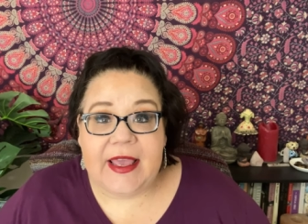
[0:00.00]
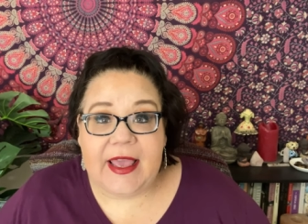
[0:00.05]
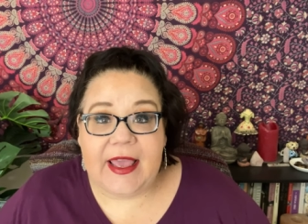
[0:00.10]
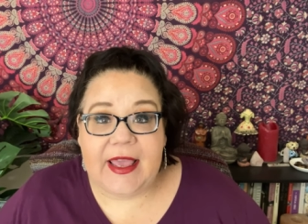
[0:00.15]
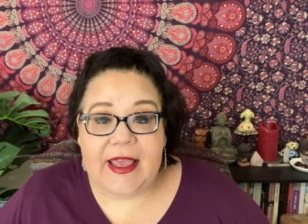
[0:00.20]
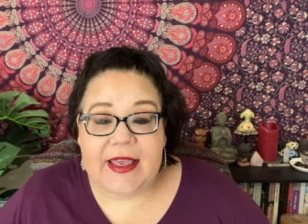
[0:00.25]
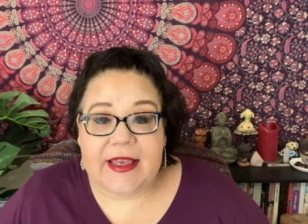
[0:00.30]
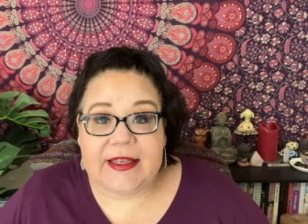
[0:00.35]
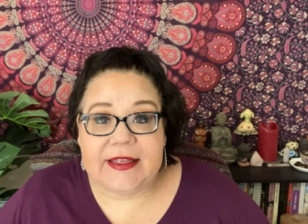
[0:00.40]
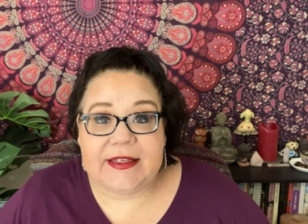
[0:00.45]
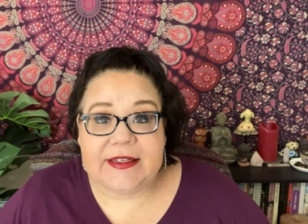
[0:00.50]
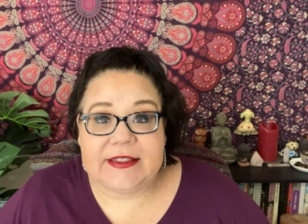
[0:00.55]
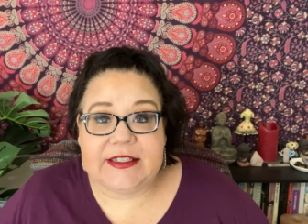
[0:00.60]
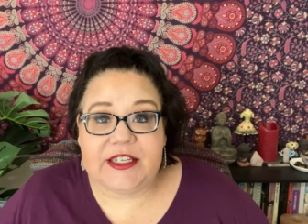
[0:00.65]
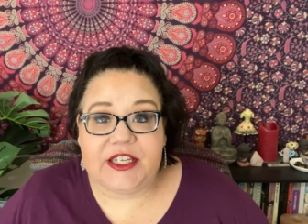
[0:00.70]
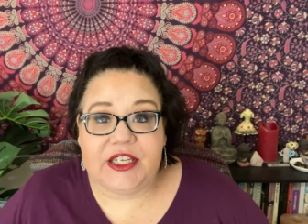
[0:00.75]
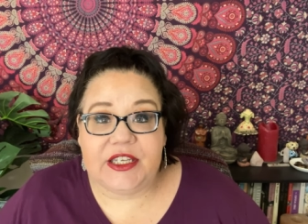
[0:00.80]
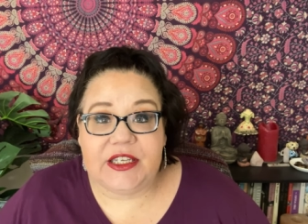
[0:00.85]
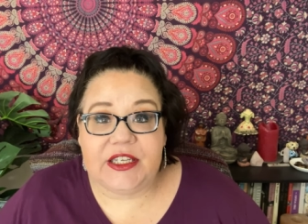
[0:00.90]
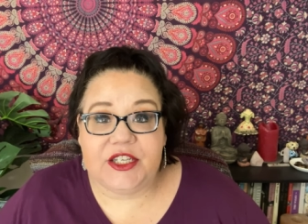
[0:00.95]
And
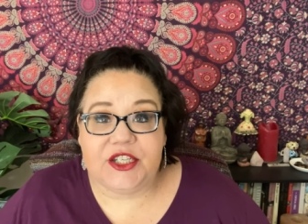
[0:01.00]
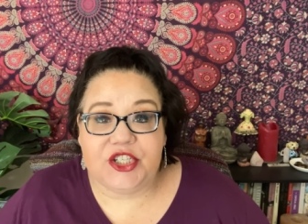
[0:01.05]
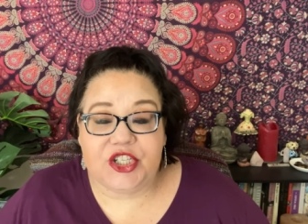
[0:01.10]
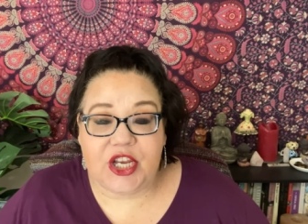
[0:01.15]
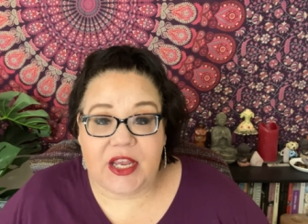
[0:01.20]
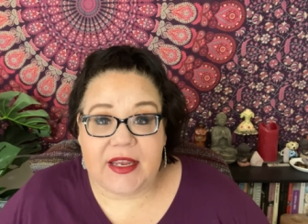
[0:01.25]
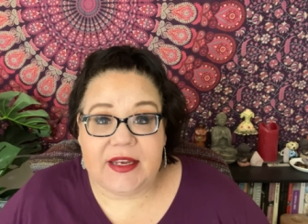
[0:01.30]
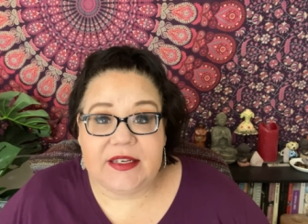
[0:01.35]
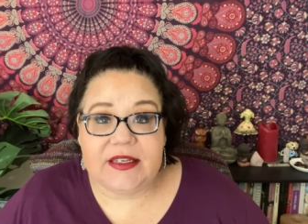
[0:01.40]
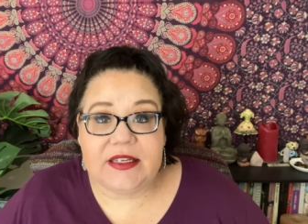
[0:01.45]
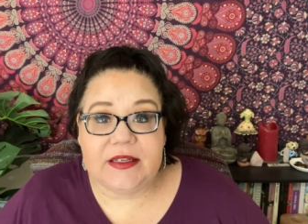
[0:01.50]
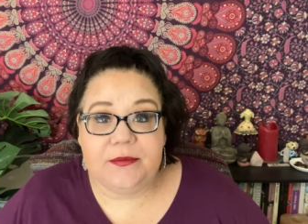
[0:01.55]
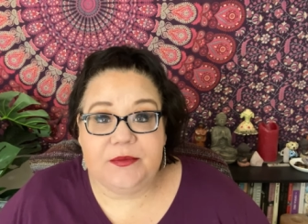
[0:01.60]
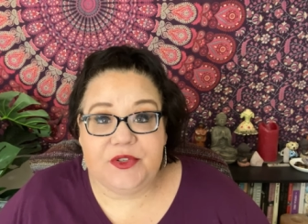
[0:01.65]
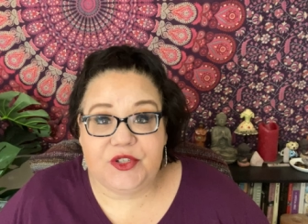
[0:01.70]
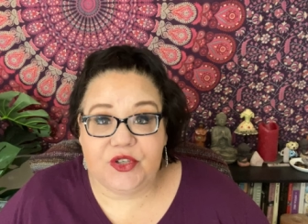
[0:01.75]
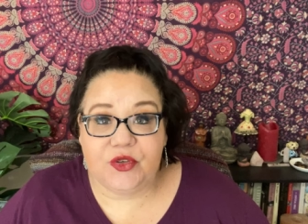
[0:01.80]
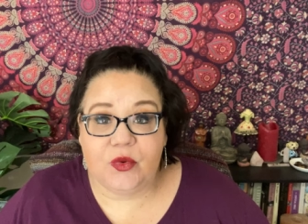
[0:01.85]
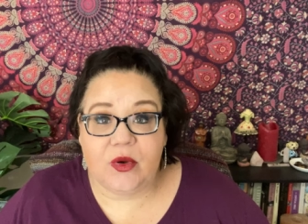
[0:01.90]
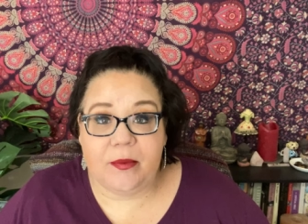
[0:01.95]
he chained him
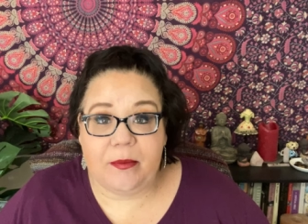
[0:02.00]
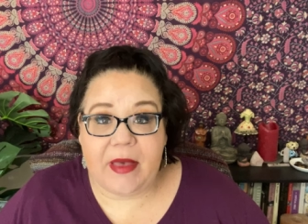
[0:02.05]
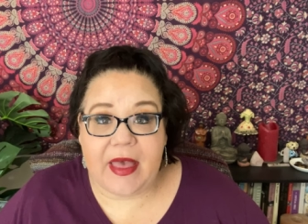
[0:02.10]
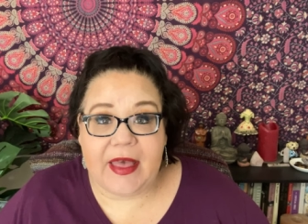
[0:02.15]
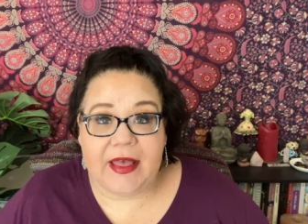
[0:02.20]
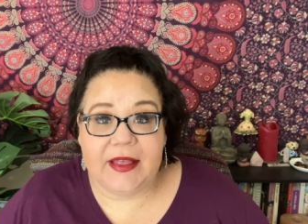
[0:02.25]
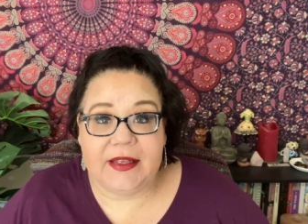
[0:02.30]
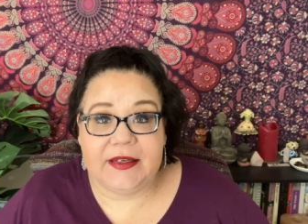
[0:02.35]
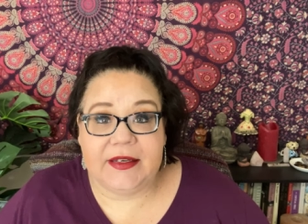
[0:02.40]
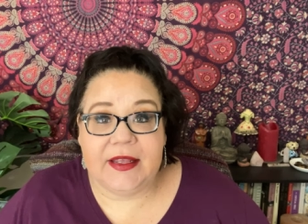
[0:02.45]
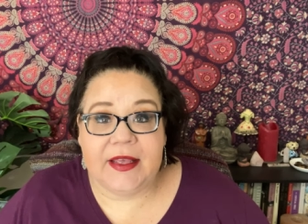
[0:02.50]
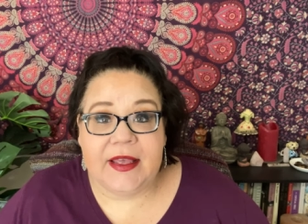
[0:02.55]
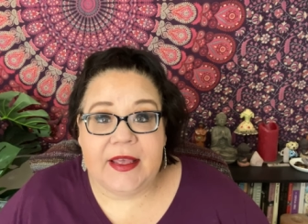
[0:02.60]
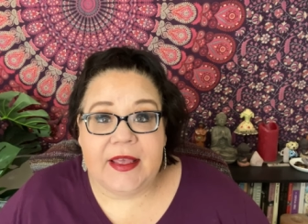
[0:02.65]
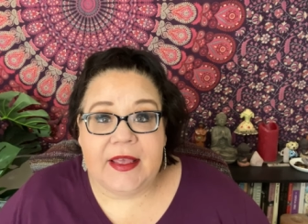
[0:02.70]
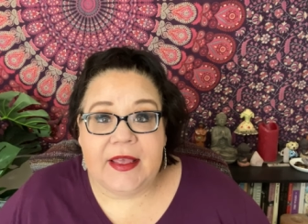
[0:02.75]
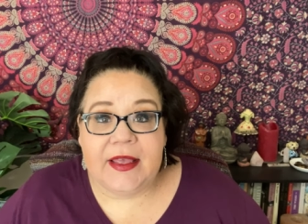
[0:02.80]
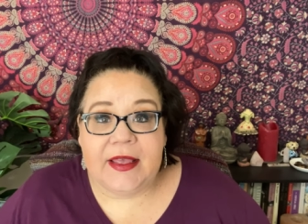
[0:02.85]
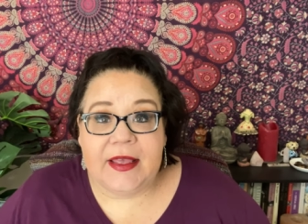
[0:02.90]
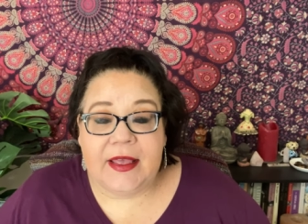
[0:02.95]
to a bed
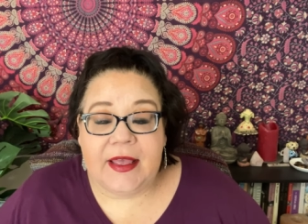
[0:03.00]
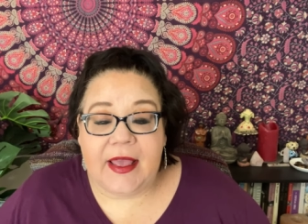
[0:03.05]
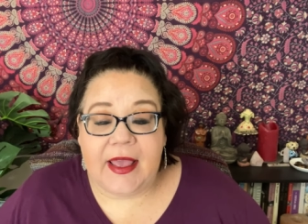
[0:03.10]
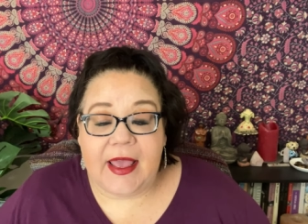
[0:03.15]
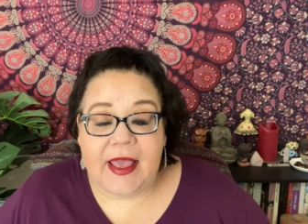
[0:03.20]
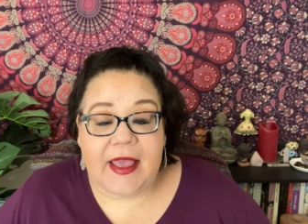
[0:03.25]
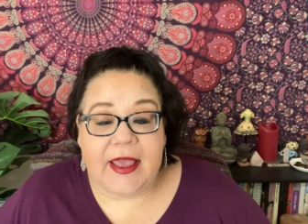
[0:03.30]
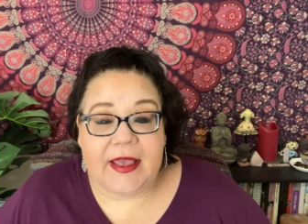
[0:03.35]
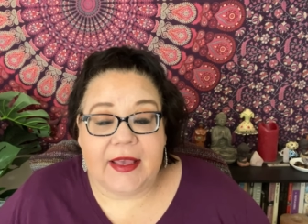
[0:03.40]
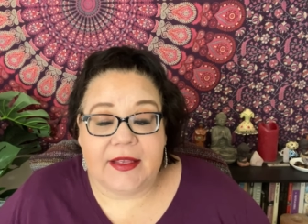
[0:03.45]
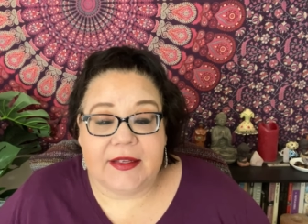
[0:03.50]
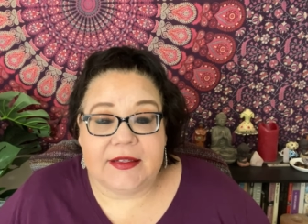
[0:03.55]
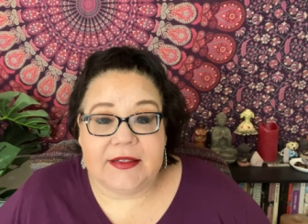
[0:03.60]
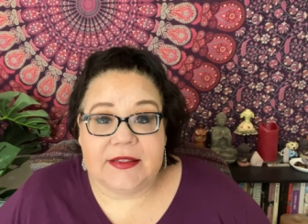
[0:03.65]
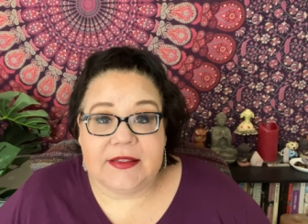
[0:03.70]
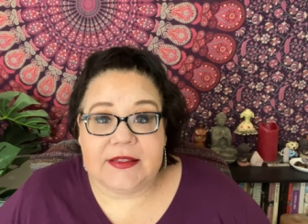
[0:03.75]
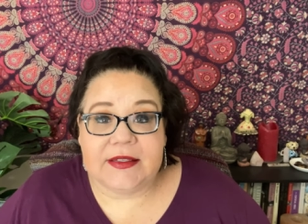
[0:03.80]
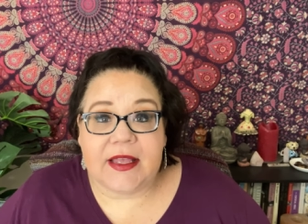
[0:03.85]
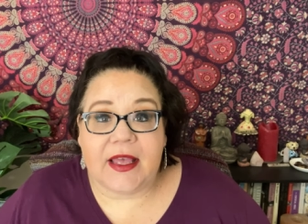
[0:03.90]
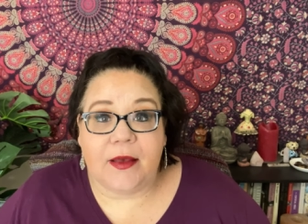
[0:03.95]

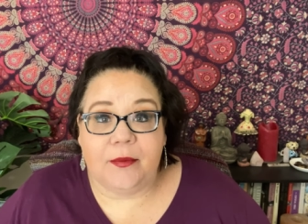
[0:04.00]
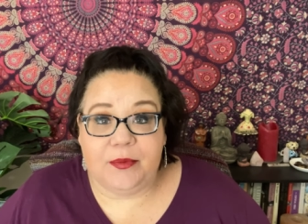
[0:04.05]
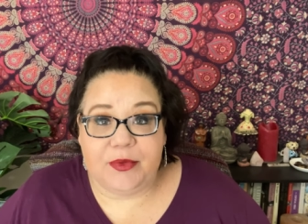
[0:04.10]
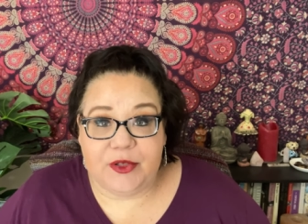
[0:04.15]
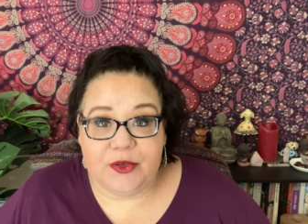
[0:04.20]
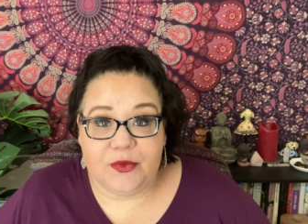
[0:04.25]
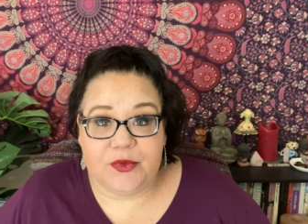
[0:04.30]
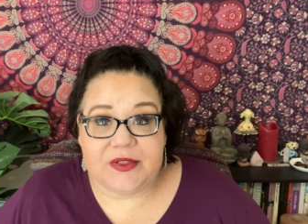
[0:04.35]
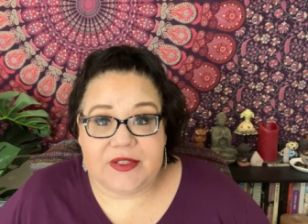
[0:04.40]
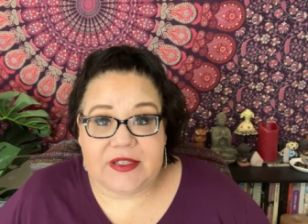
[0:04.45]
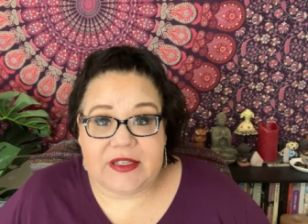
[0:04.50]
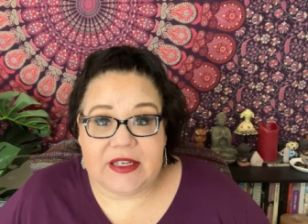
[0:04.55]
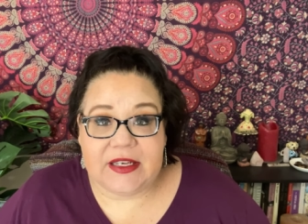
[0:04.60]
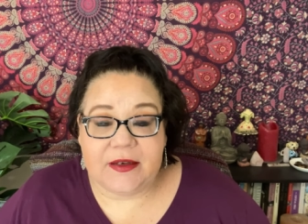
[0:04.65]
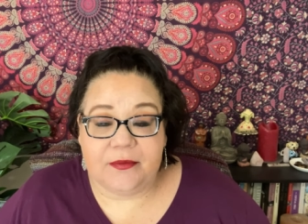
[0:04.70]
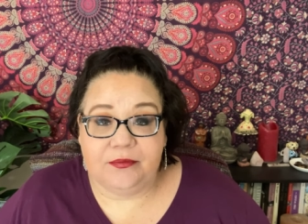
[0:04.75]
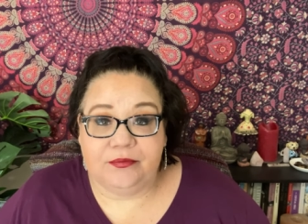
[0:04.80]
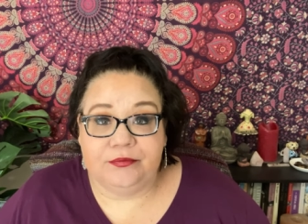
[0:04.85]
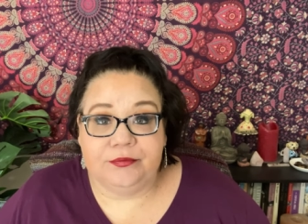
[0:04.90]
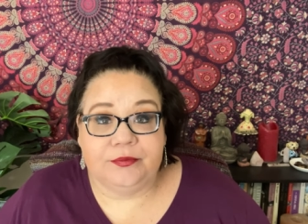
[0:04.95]
and abused
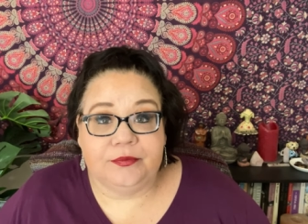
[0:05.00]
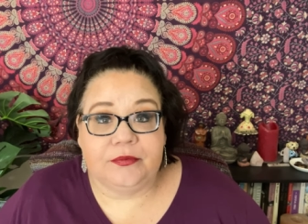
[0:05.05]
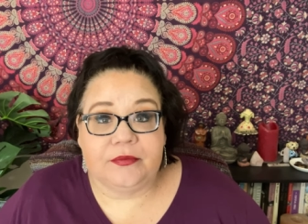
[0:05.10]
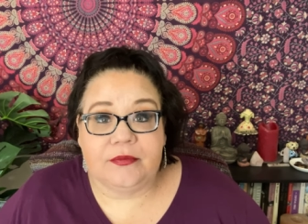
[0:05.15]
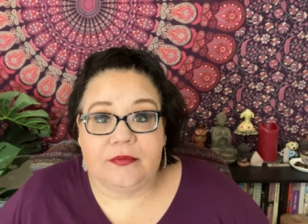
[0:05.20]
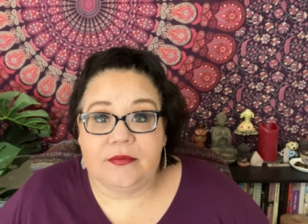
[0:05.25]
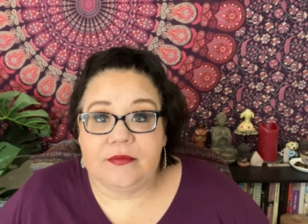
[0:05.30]
him